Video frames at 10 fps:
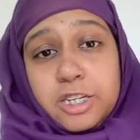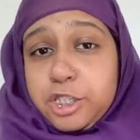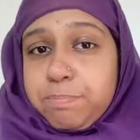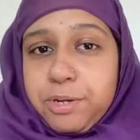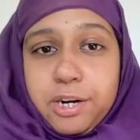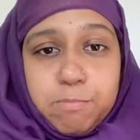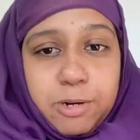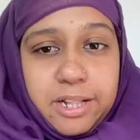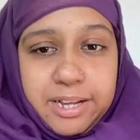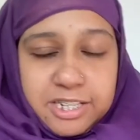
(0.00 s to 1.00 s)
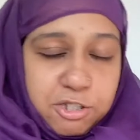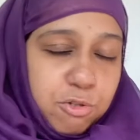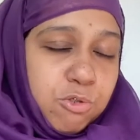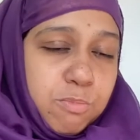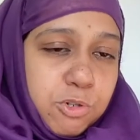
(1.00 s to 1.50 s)
just put up with it, it's
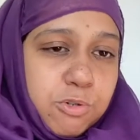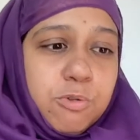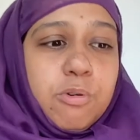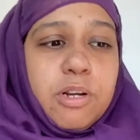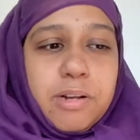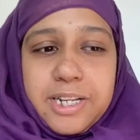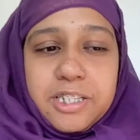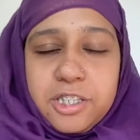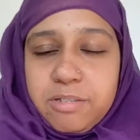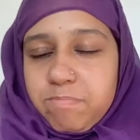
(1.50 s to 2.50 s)
normal, it's,